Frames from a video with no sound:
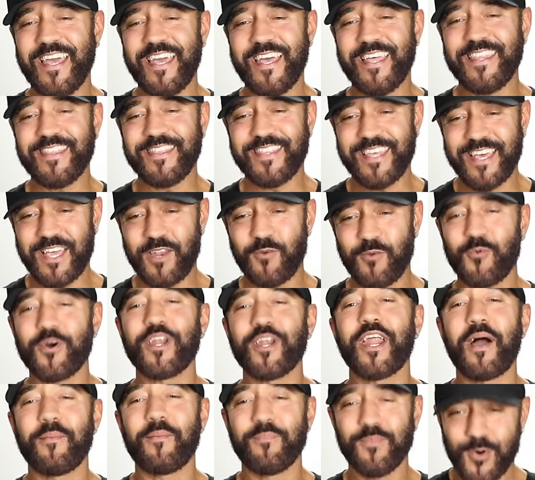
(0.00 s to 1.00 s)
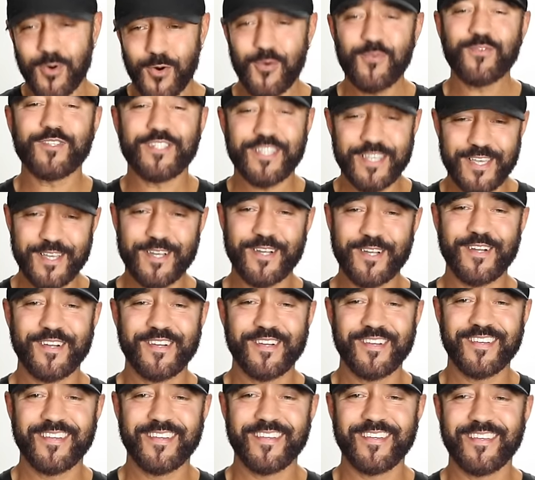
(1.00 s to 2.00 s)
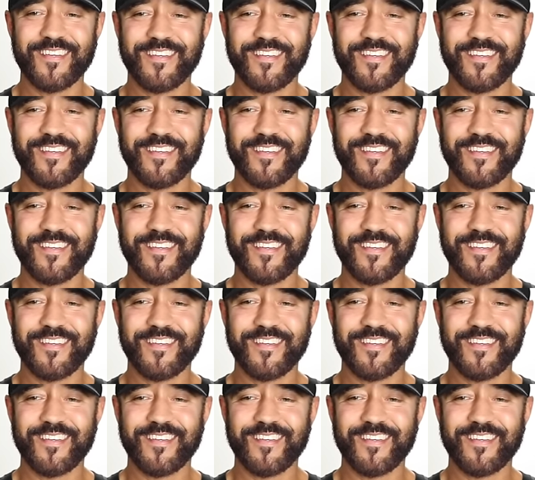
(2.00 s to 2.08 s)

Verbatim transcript: And then when I moved here,